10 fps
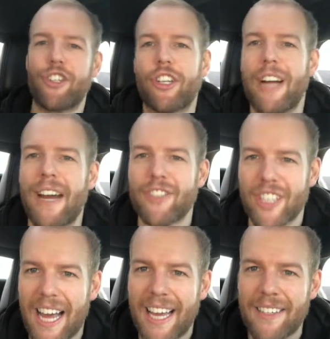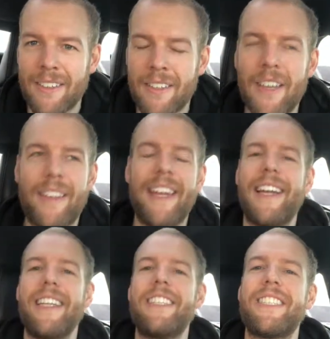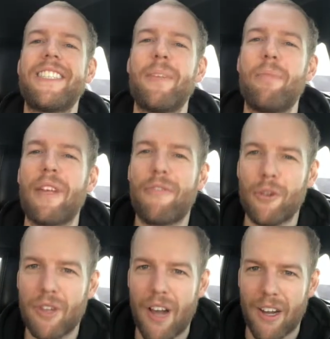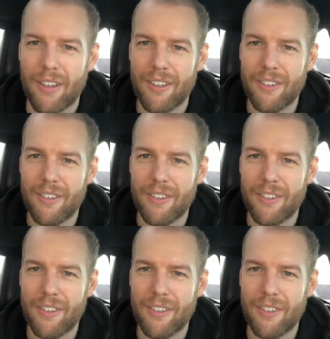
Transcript: sugar after nine than it is to simply food log.